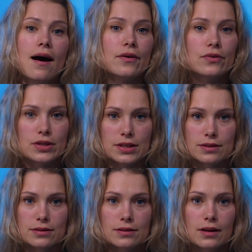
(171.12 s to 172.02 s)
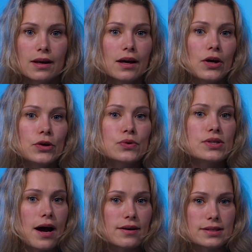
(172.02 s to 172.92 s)
are critical.
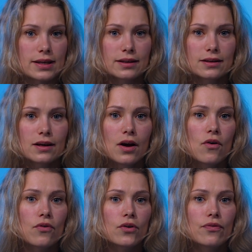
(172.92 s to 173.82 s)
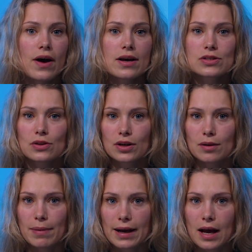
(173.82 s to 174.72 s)
Use rsync for fast
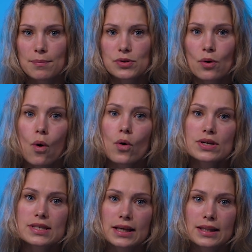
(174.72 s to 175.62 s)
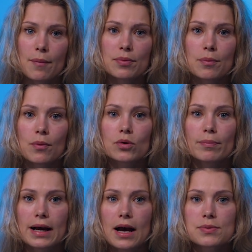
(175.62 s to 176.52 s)
local backups or set up remote
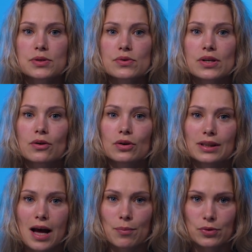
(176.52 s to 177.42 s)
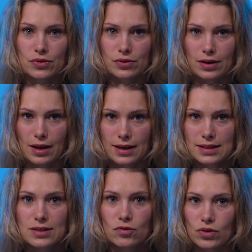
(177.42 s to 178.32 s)
backups using Contabo's
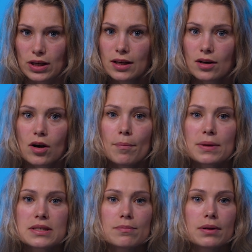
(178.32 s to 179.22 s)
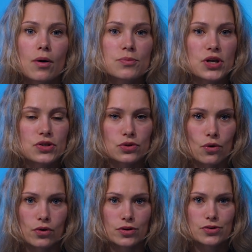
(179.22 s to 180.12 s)
S3 compatible object
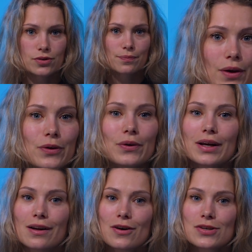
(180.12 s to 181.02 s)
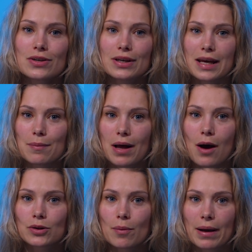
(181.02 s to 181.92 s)
storage. You can also enable
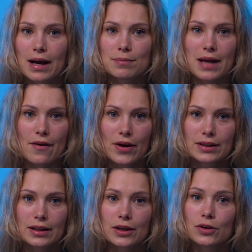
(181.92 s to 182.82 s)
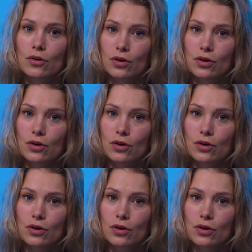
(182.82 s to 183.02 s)
auto backup directly in your